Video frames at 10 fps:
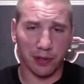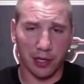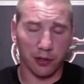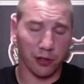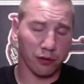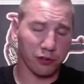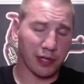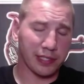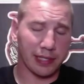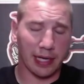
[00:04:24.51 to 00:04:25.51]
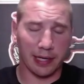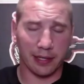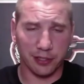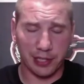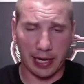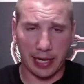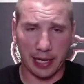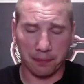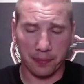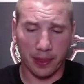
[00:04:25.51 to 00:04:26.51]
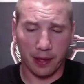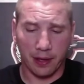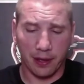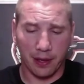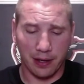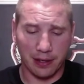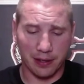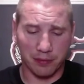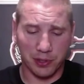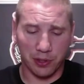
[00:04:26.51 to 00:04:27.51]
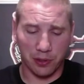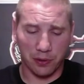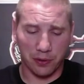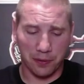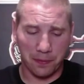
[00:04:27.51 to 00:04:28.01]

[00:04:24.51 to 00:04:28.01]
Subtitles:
under no stress and not getting shot at. So